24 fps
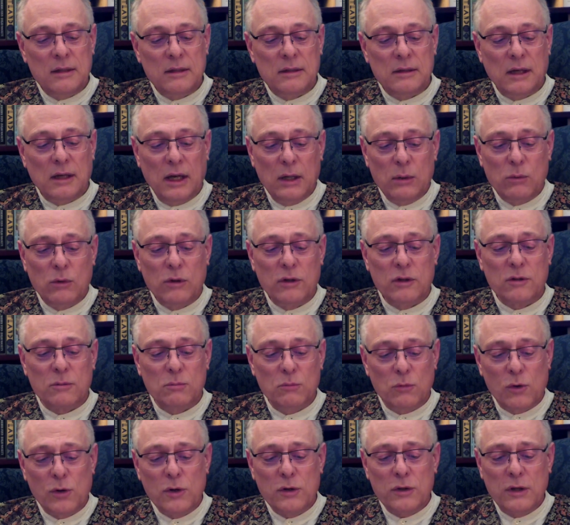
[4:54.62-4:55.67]
I worked
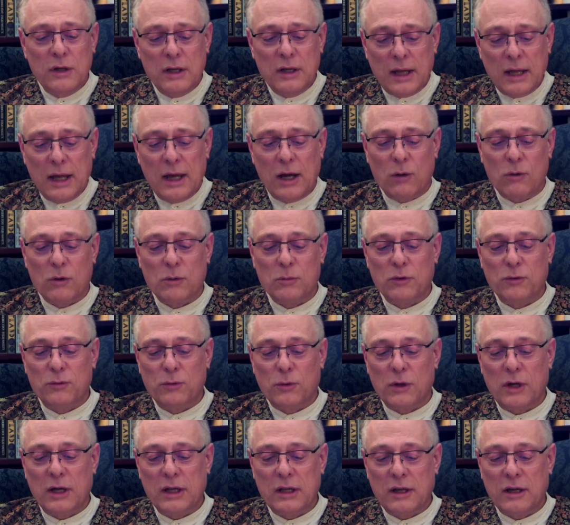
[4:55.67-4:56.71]
more than an hour
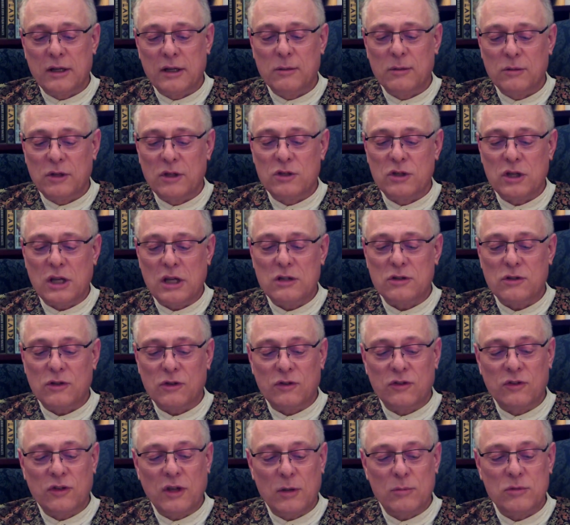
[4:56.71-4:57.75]
before I got him to change the
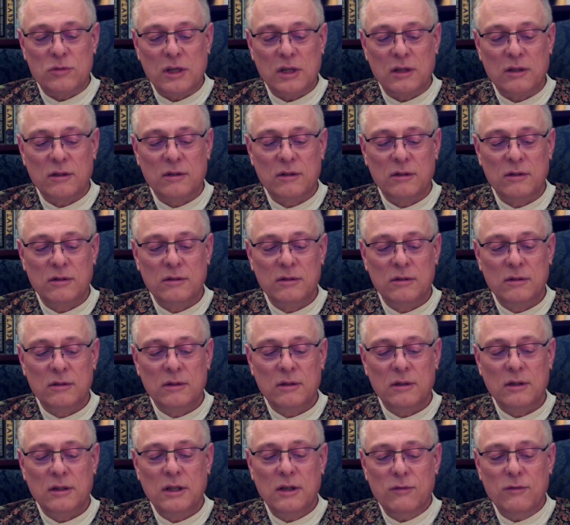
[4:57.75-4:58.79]
subject,
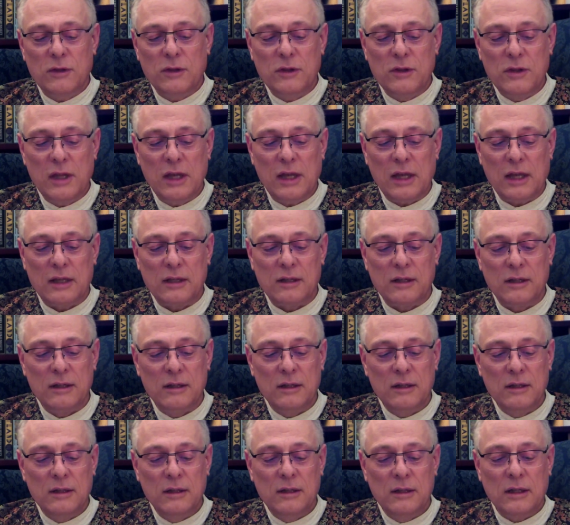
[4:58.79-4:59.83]
and even then,
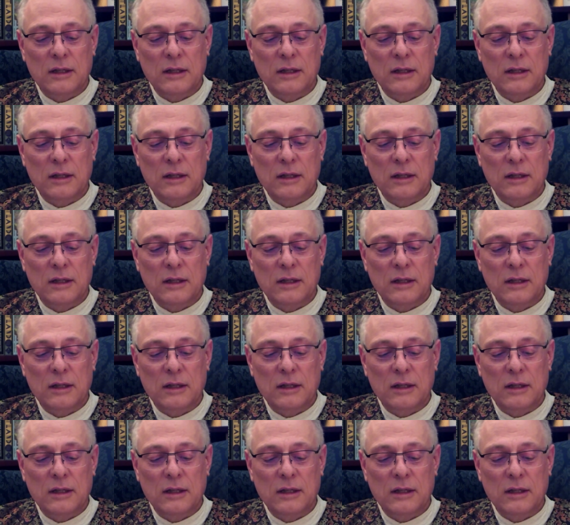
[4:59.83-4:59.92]
an